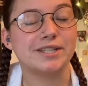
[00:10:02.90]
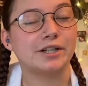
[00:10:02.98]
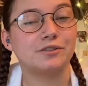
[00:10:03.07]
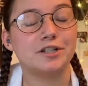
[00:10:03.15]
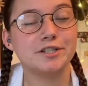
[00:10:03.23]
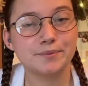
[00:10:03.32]

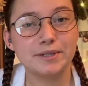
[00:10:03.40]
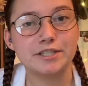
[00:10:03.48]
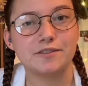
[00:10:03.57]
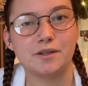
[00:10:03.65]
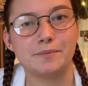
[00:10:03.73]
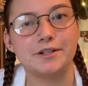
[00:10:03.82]
cycle as well
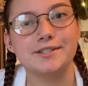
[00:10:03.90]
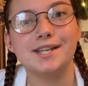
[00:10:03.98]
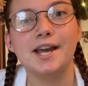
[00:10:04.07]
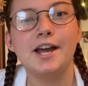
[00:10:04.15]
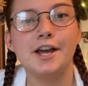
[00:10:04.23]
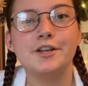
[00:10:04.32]
as females.
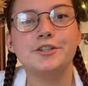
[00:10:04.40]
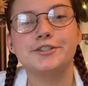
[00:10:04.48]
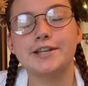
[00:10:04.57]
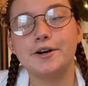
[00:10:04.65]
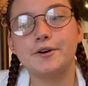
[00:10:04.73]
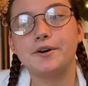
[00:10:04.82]

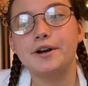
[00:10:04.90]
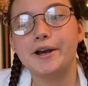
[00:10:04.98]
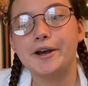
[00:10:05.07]
So